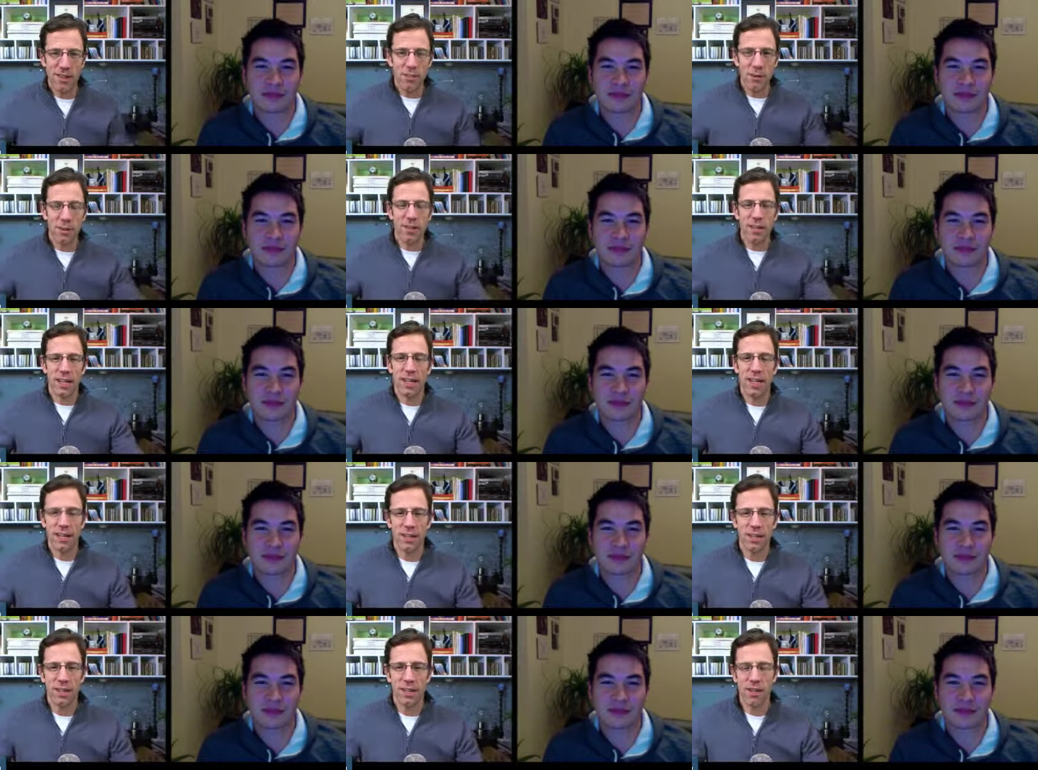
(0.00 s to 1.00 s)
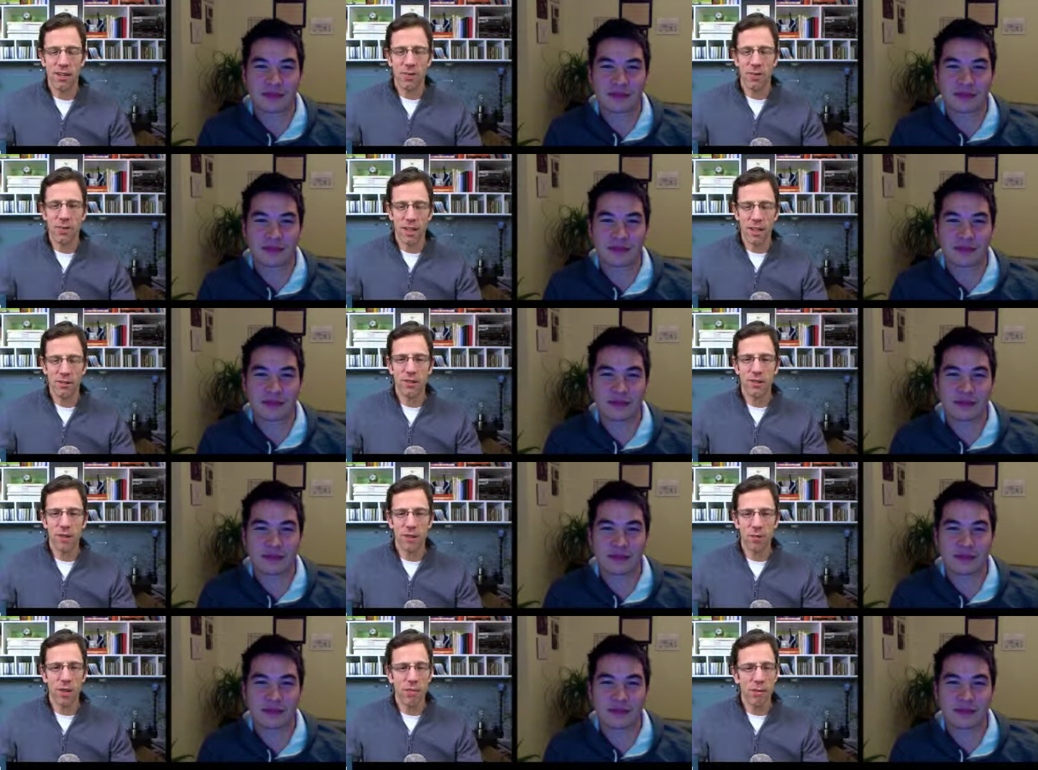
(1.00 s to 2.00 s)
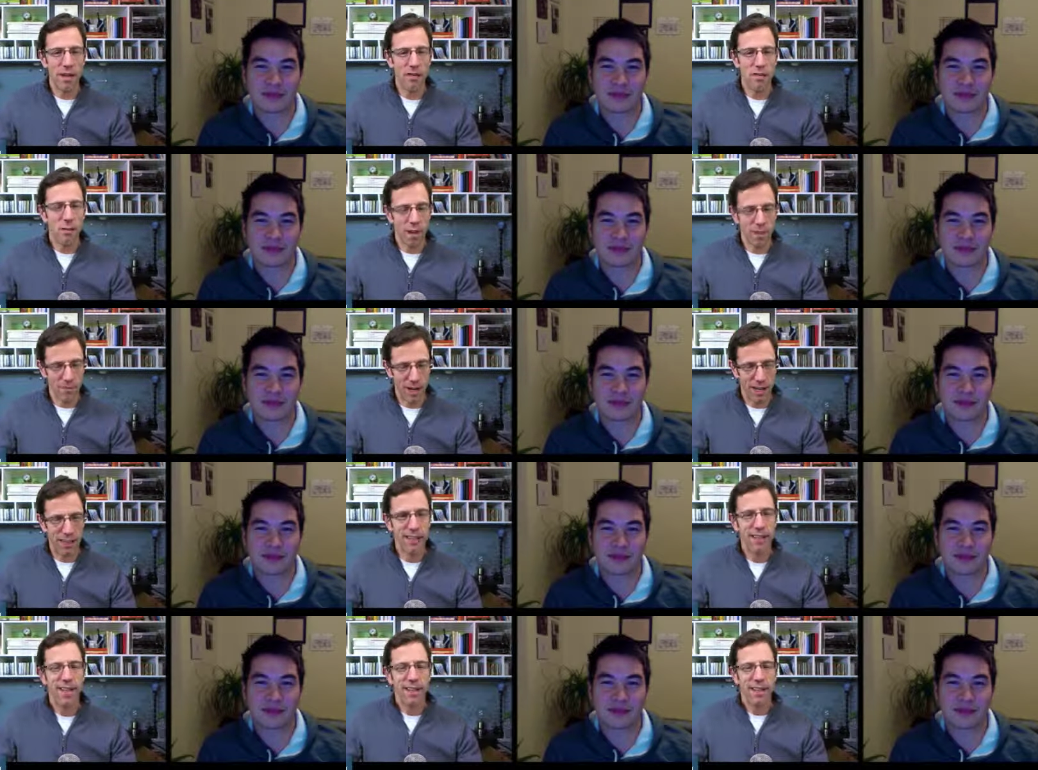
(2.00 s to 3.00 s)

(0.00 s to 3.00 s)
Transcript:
Speaker 1: earbuds in and listening to this uh, really means quite a bit.